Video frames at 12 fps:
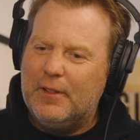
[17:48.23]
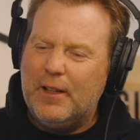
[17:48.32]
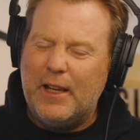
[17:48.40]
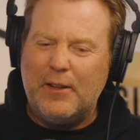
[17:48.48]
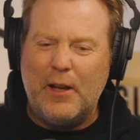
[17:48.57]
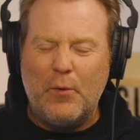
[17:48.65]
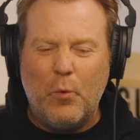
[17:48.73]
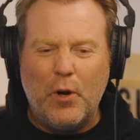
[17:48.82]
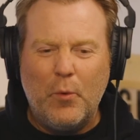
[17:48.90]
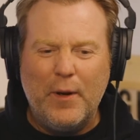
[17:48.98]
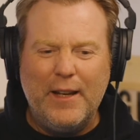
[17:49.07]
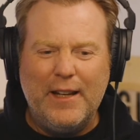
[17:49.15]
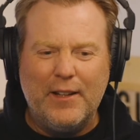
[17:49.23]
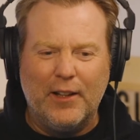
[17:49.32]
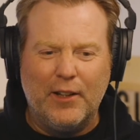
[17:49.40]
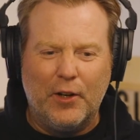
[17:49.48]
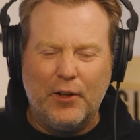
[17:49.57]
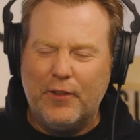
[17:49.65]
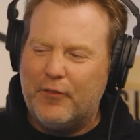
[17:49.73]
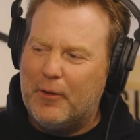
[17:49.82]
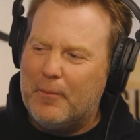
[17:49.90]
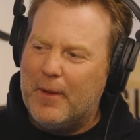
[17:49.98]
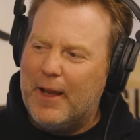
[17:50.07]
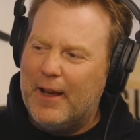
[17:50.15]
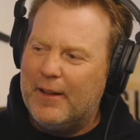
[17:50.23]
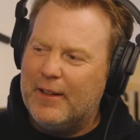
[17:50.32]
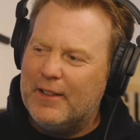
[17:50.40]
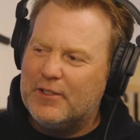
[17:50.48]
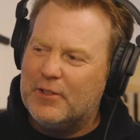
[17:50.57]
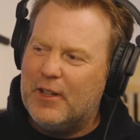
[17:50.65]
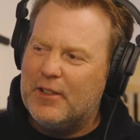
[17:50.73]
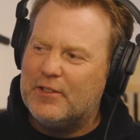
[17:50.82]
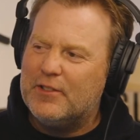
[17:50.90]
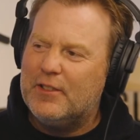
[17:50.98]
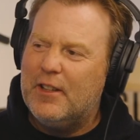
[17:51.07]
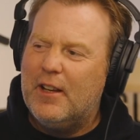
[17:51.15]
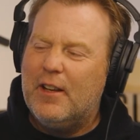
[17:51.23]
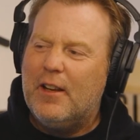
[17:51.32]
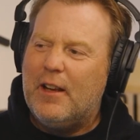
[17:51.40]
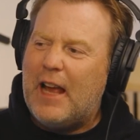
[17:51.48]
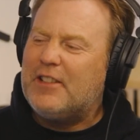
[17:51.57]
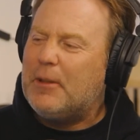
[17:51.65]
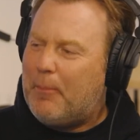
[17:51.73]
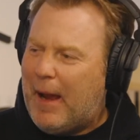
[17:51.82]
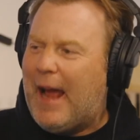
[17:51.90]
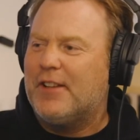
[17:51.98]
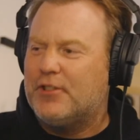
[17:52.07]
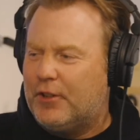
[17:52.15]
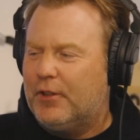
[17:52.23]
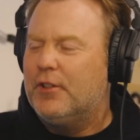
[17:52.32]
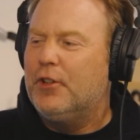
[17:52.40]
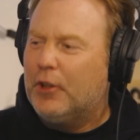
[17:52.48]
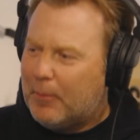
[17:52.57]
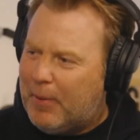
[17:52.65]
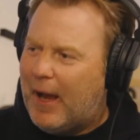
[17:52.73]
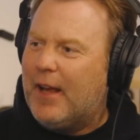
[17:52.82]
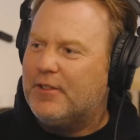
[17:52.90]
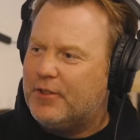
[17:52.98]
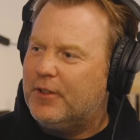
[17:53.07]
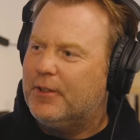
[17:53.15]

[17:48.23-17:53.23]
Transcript: And what do we need to learn from that is as a pastor, you're a pastor.